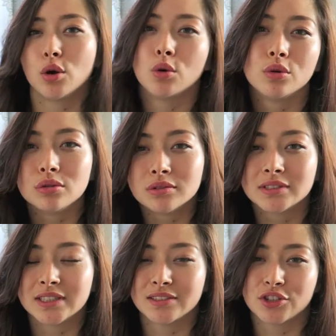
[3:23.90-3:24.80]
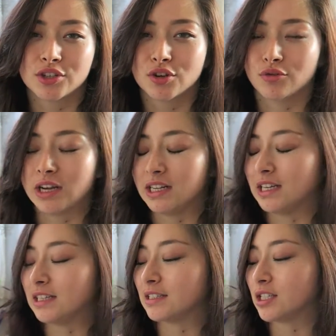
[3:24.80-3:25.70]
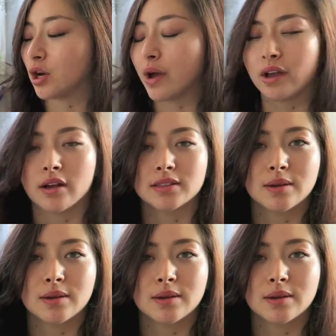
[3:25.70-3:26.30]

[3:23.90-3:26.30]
old and just grainy, so I got